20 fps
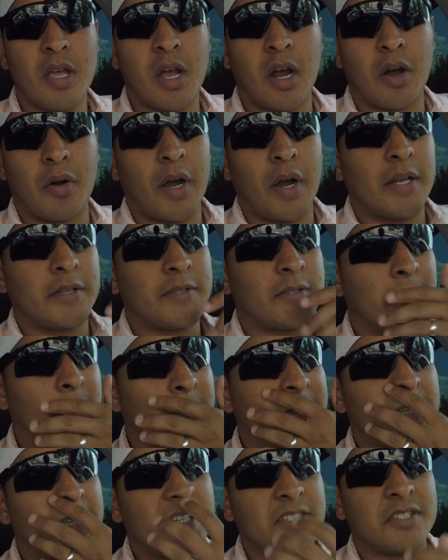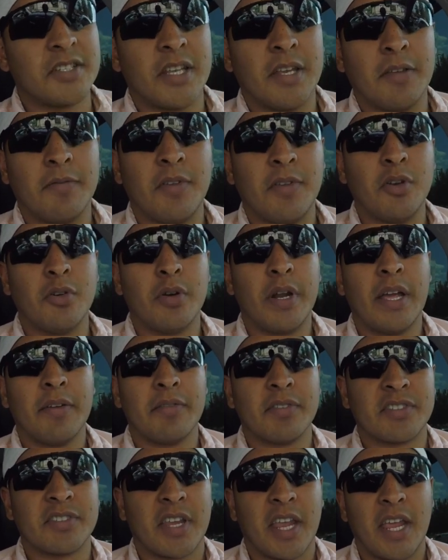All right, so essentially, if you don't have
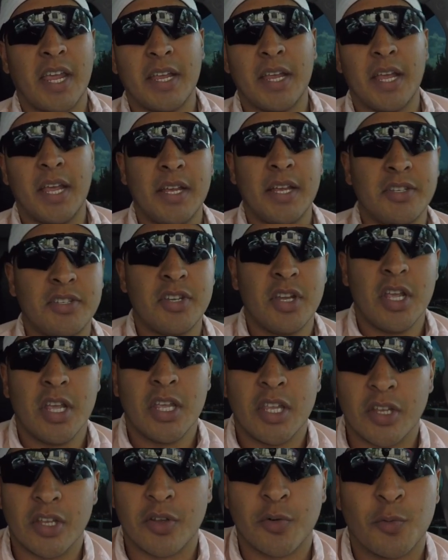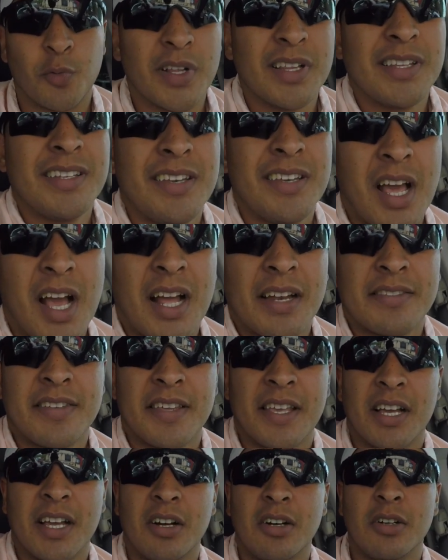a scan gauge, you could really not
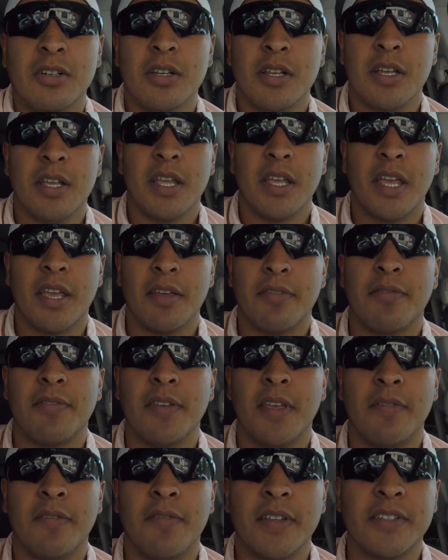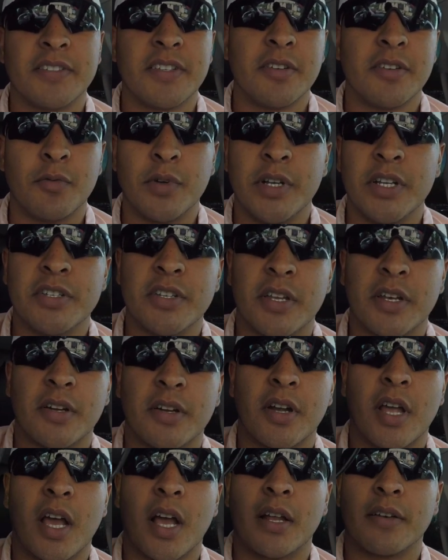tell if it's in REGEN or
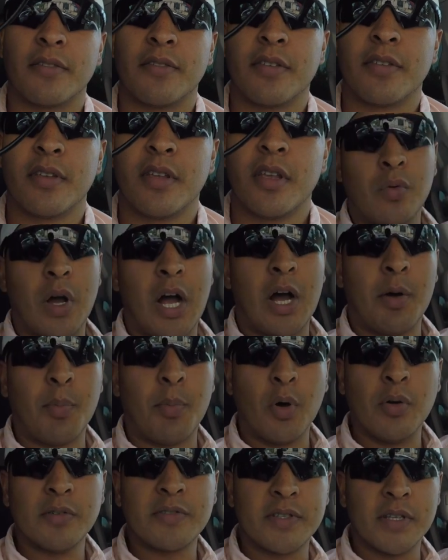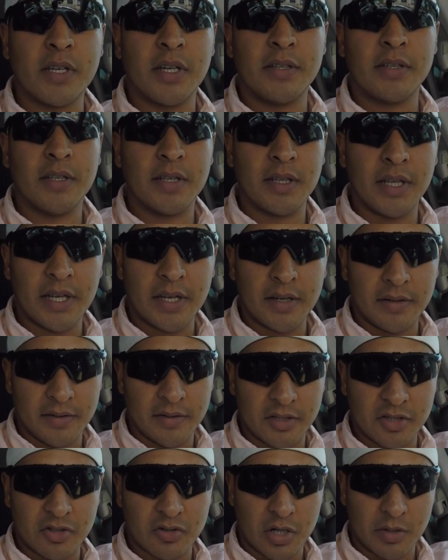not. I'll post the link in the
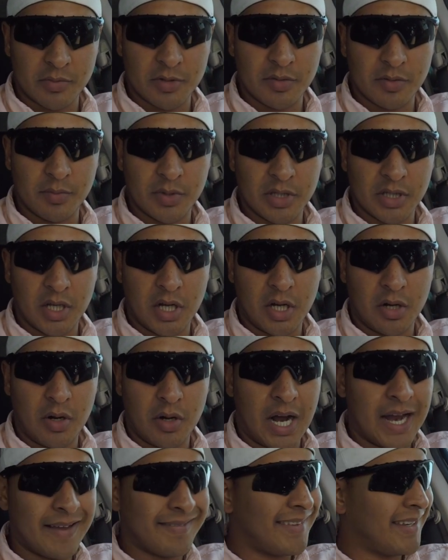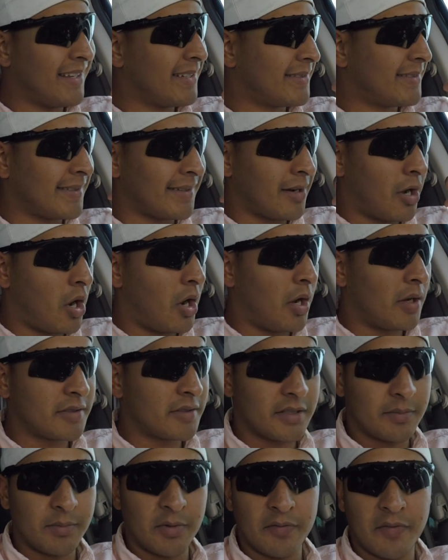description below. I think it's an
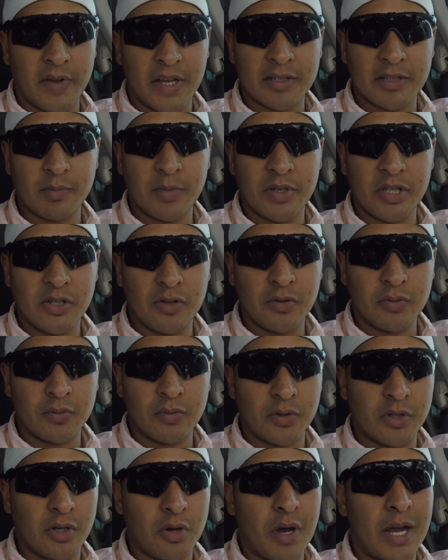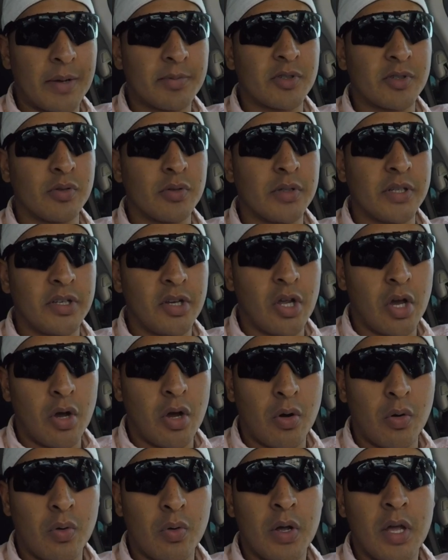awesome investment. You'll absolutely
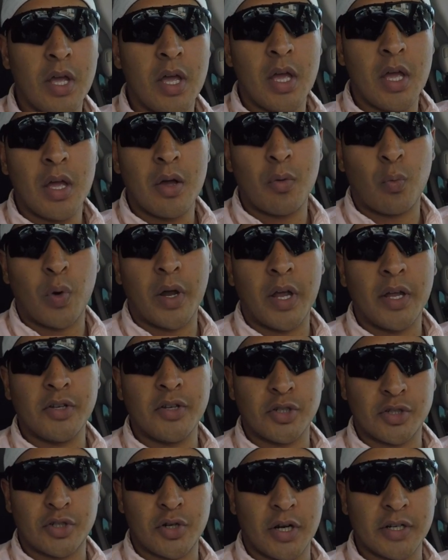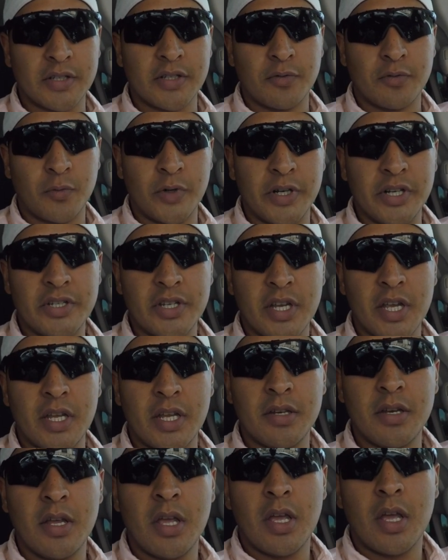know when your truck's in
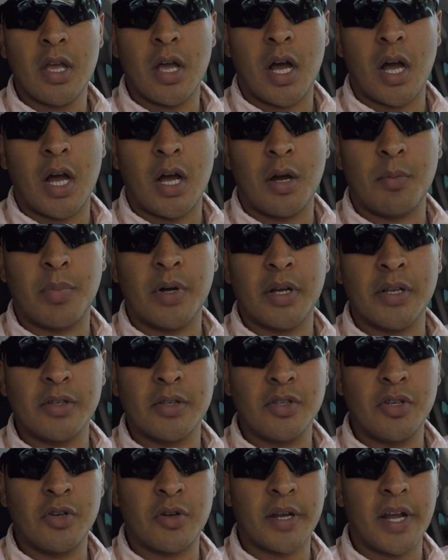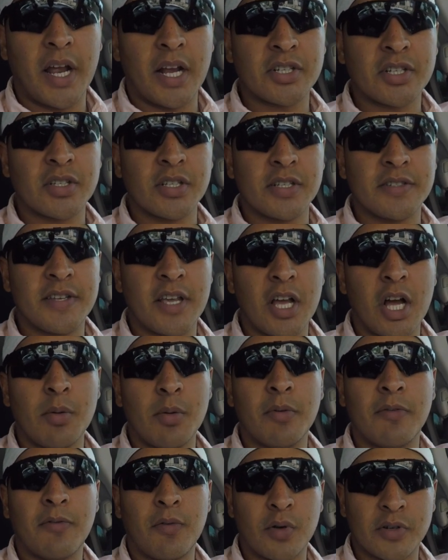REGEN, but you can actually tell
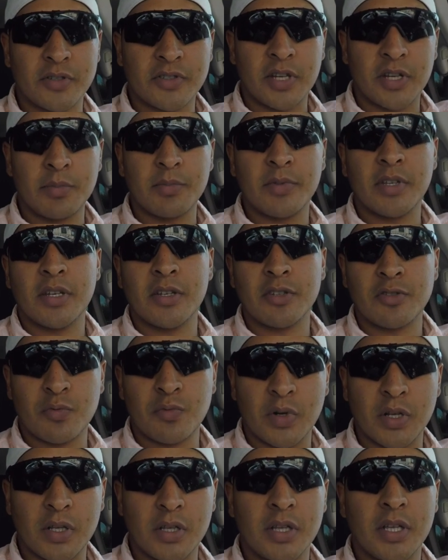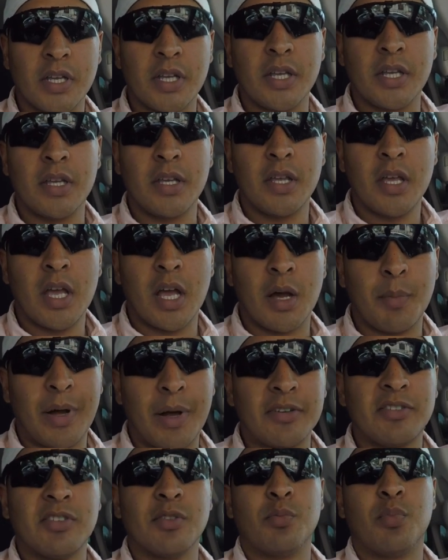before something is really
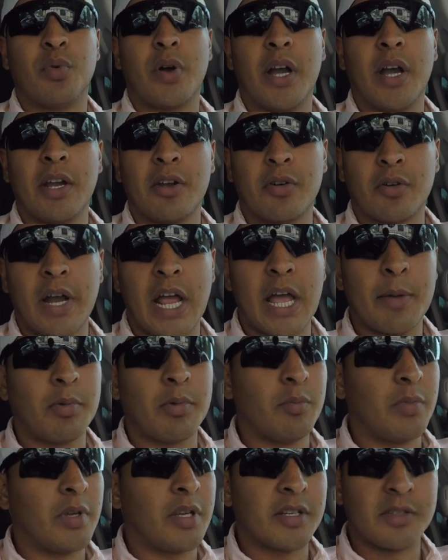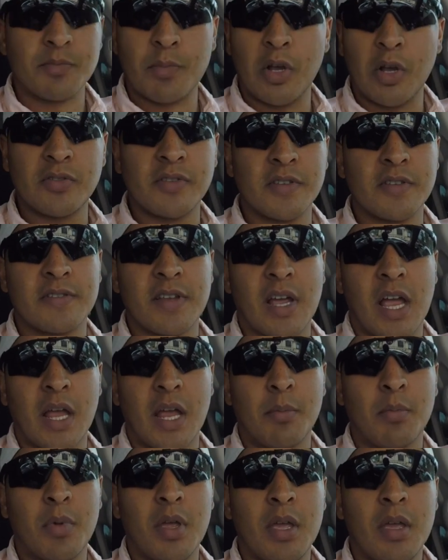about to break or happen, because most of the
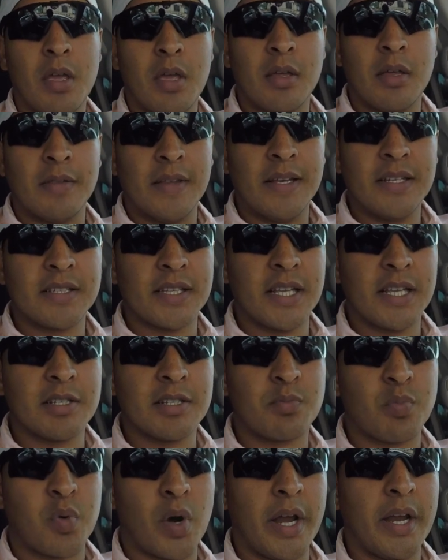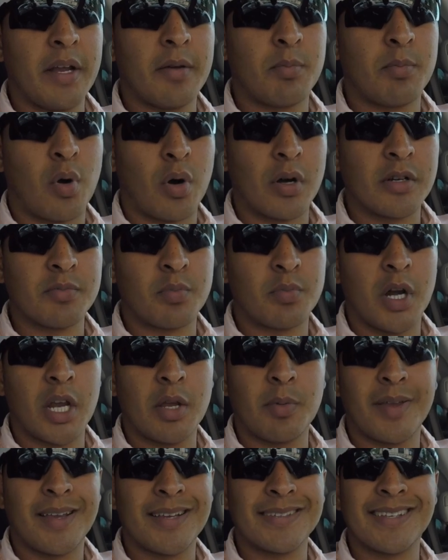time these things break, parts break,
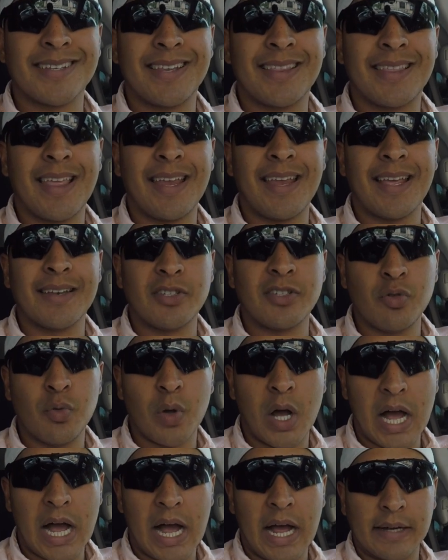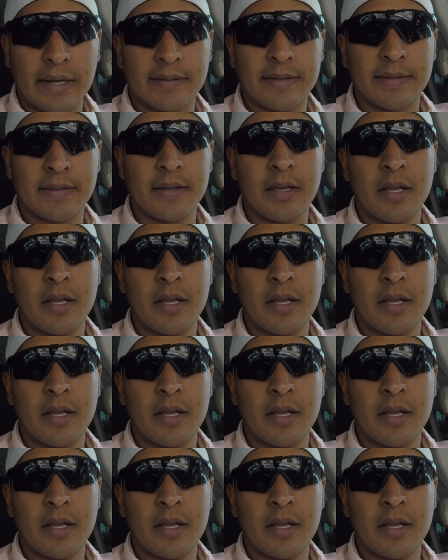because they get too hot.